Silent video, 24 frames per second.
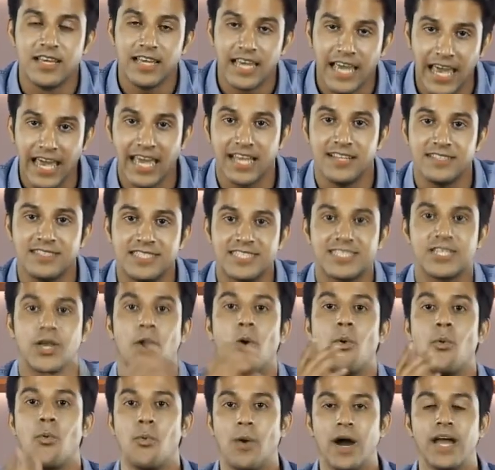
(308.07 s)
Hence,
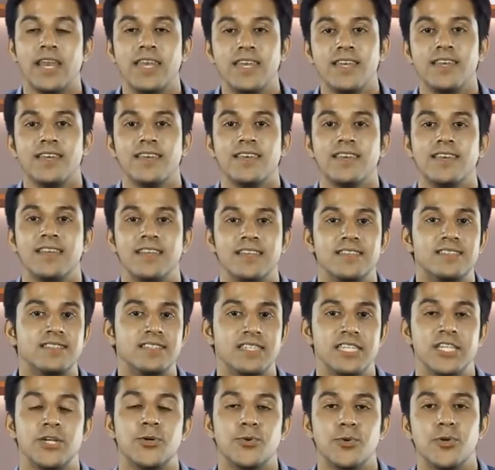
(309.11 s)
1 is
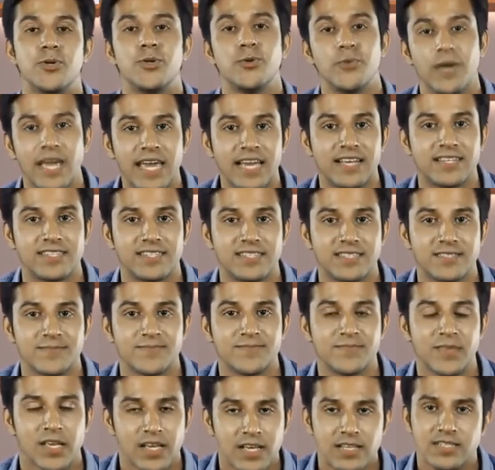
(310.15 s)
equal to X.
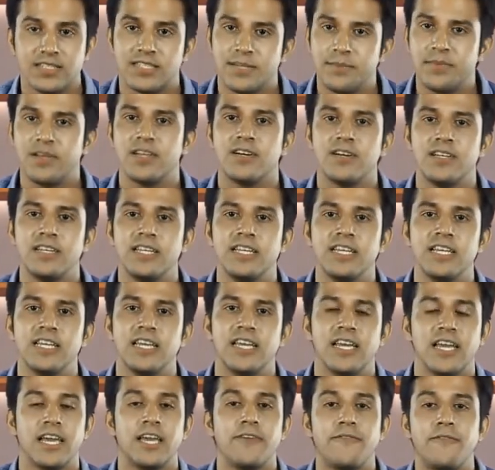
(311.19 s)
Similarly,
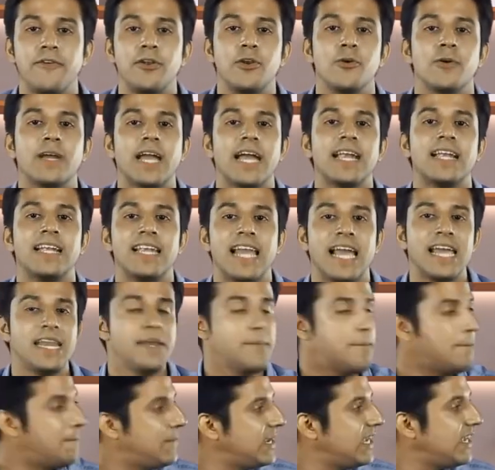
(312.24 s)
if we look at
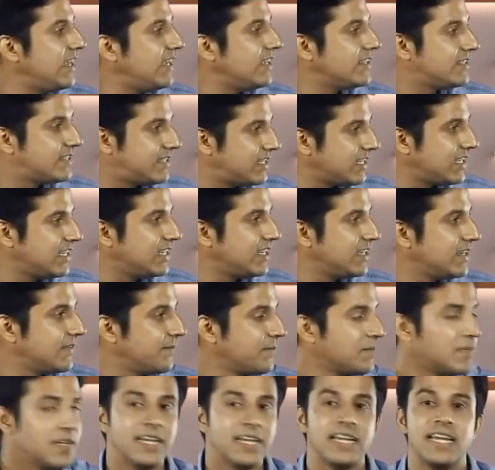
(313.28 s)
line BC,
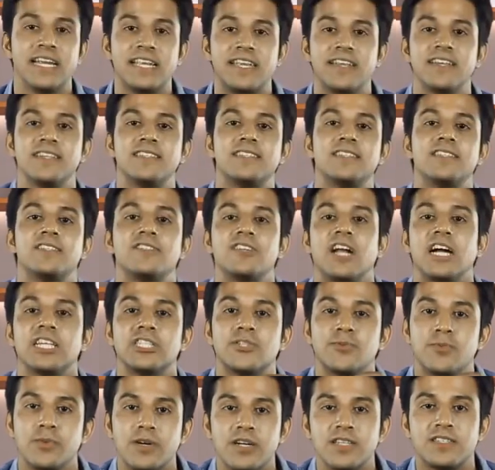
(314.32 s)
it is the
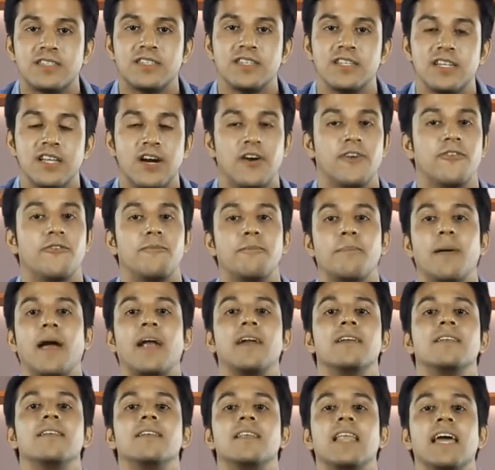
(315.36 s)
transversal of
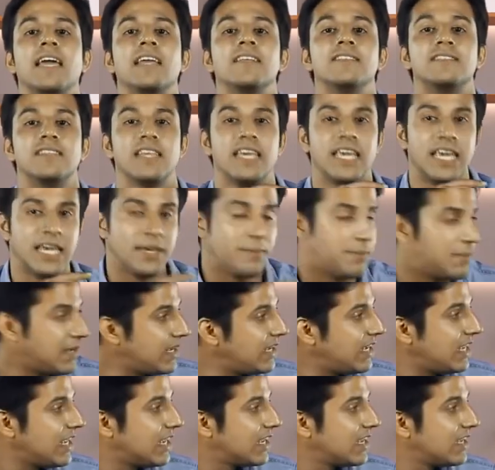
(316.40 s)
parallel lines
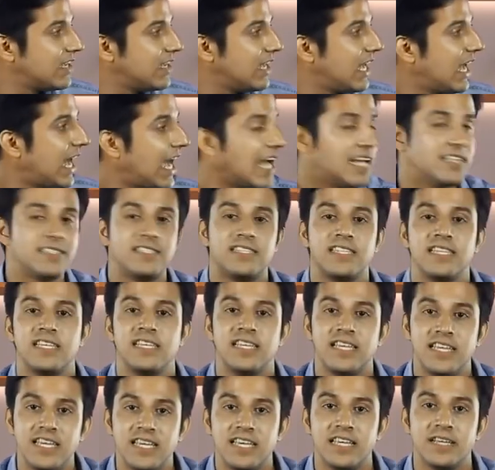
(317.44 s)
AB and
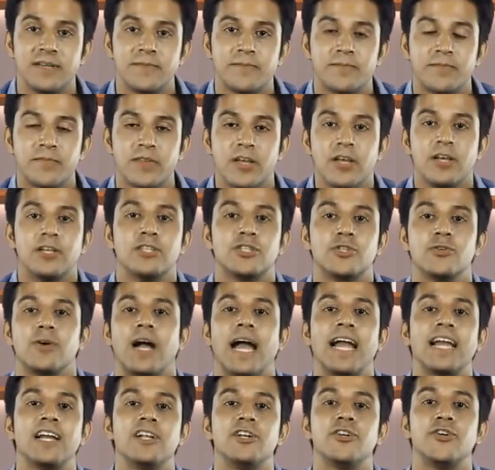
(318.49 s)
CE. So
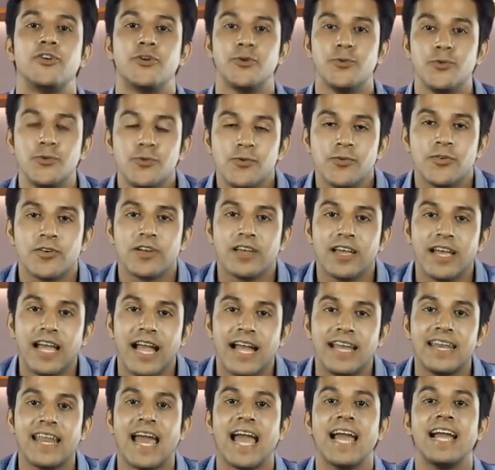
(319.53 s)
angle 2
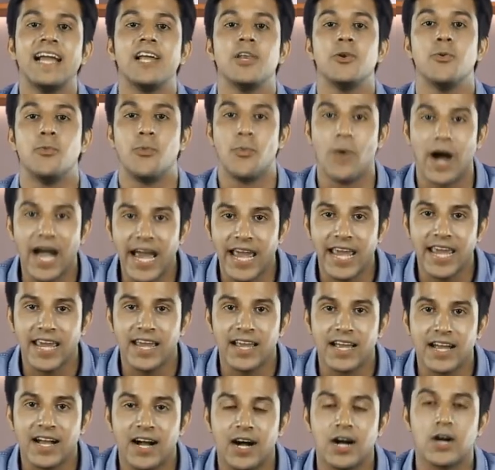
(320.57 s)
and angle y
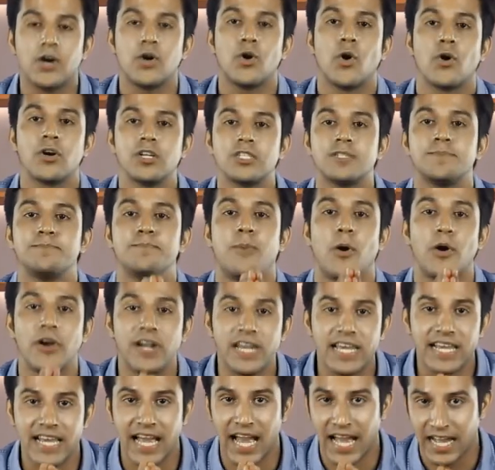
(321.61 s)
are
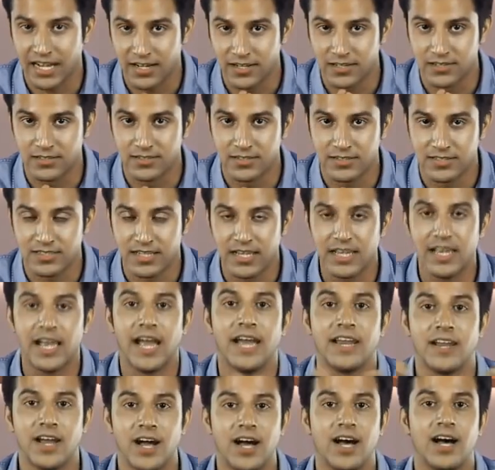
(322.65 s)
corresponding angles
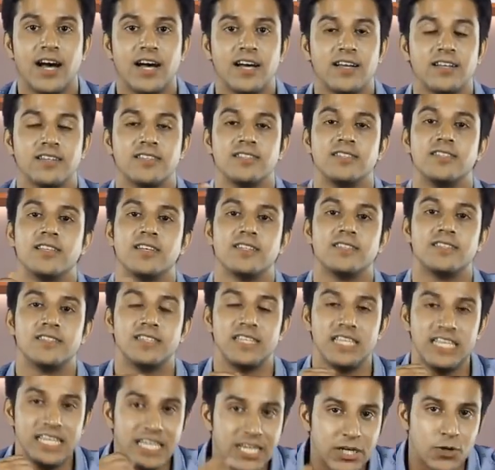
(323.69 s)
and are thus
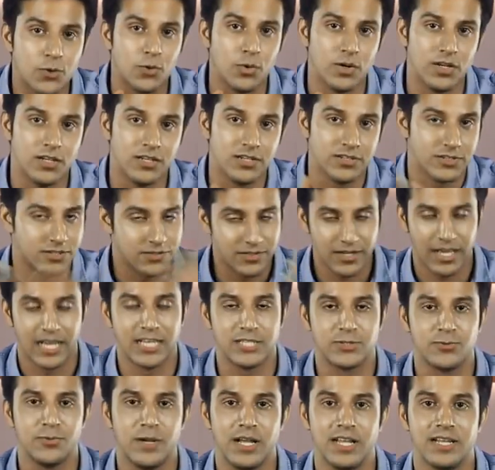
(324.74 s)
equal
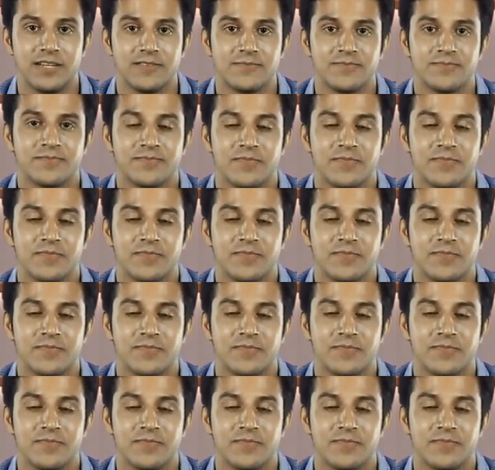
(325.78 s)
as well.